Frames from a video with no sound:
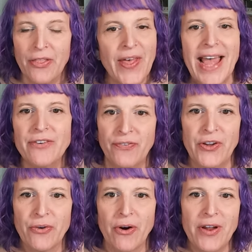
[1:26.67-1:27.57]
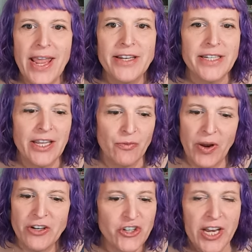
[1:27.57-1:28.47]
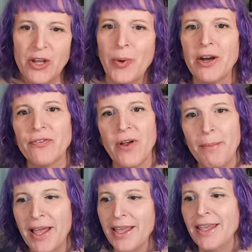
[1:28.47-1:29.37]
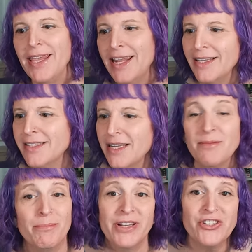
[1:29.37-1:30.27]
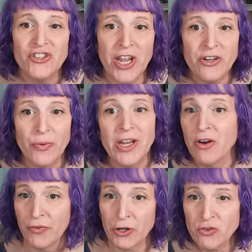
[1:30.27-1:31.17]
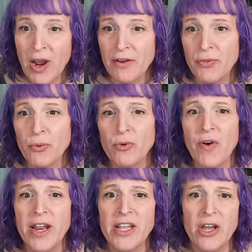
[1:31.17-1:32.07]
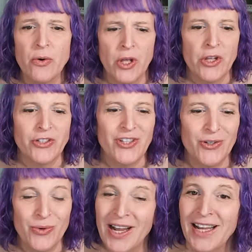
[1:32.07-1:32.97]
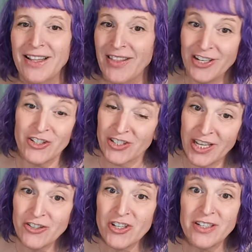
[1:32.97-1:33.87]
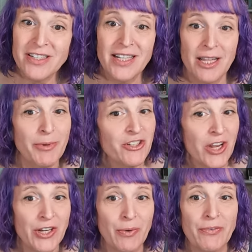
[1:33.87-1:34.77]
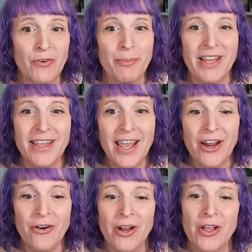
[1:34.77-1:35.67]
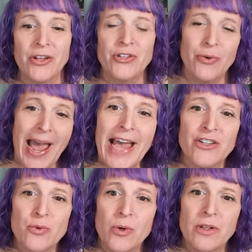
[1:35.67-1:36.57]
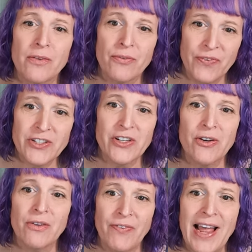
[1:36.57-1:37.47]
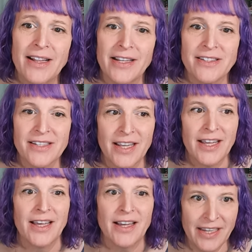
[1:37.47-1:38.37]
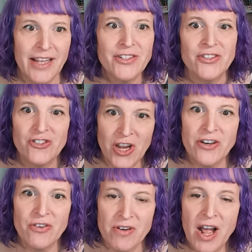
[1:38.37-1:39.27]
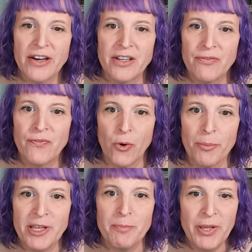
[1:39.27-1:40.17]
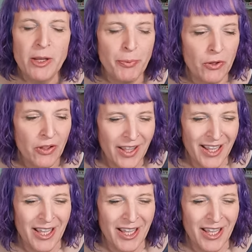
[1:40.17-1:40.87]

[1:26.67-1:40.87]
That fear or hate can range anywhere from innocent misgendering over a drive-thru radio, to legislation to limit gender-affirming care, to actual physical violence against gender nonconforming people.